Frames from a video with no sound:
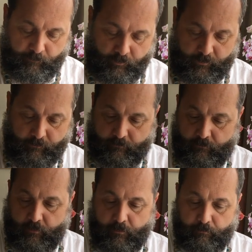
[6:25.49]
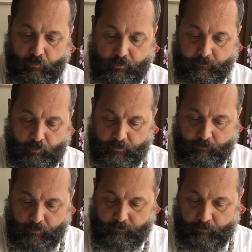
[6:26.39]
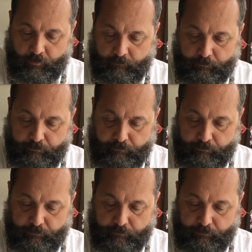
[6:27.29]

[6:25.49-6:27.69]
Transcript: boing, boing, boing, boing,